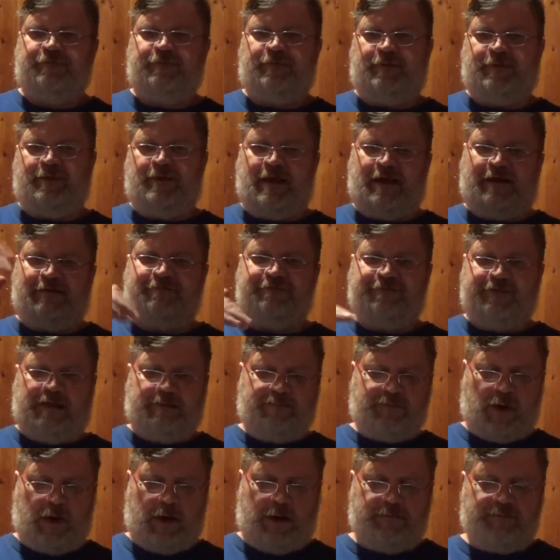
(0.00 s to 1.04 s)
They
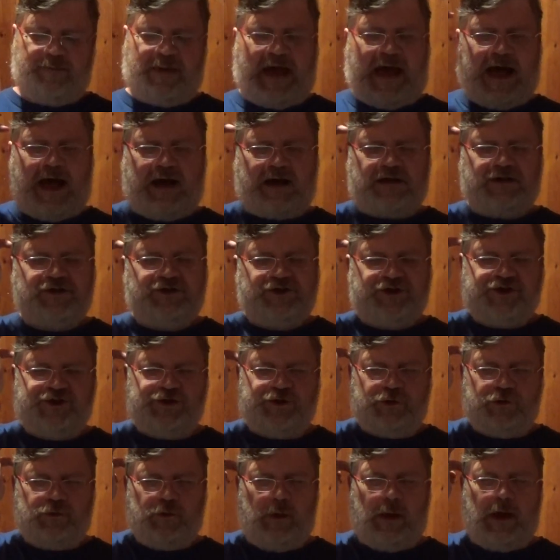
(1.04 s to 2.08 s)
flip on back
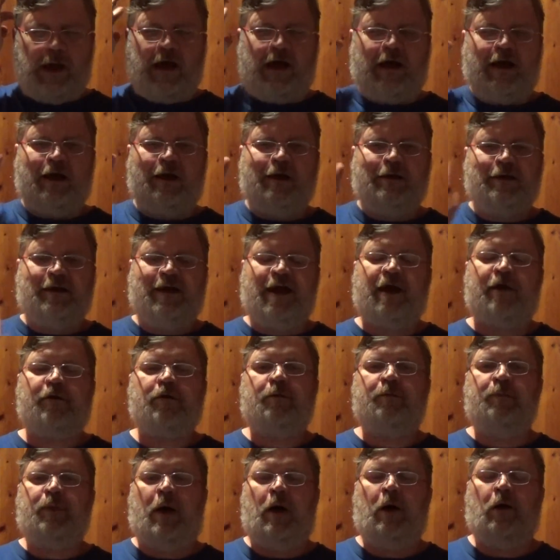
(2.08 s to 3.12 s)
to
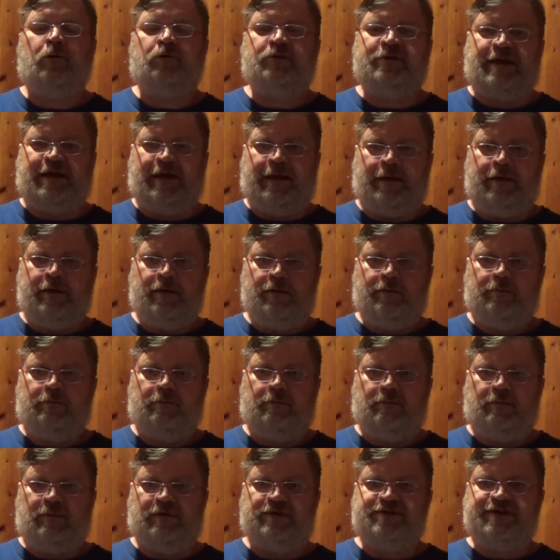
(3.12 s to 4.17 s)
Garibaldi,
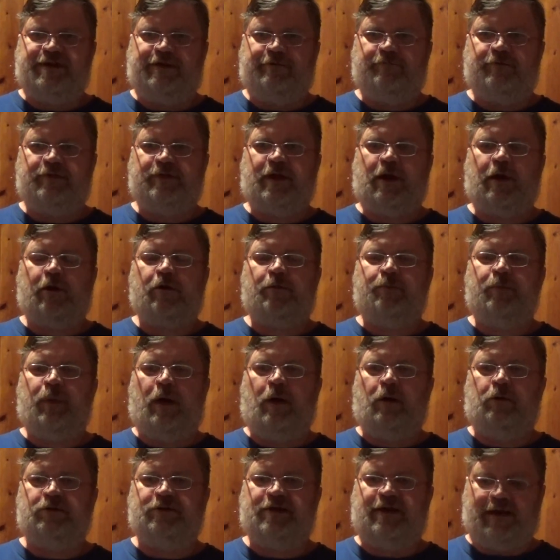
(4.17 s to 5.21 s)
a scene with
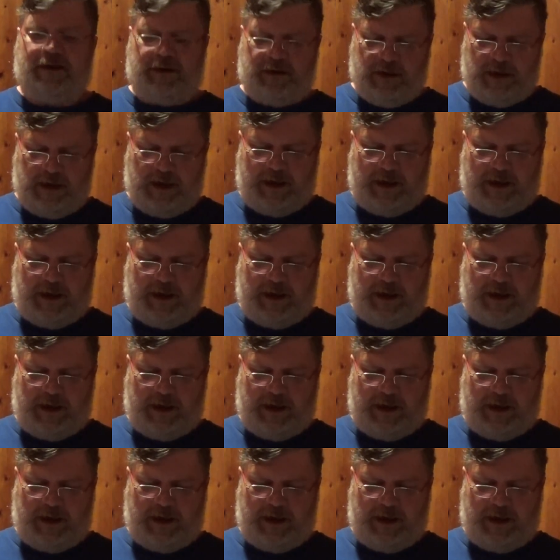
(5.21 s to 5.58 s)
Garibaldi,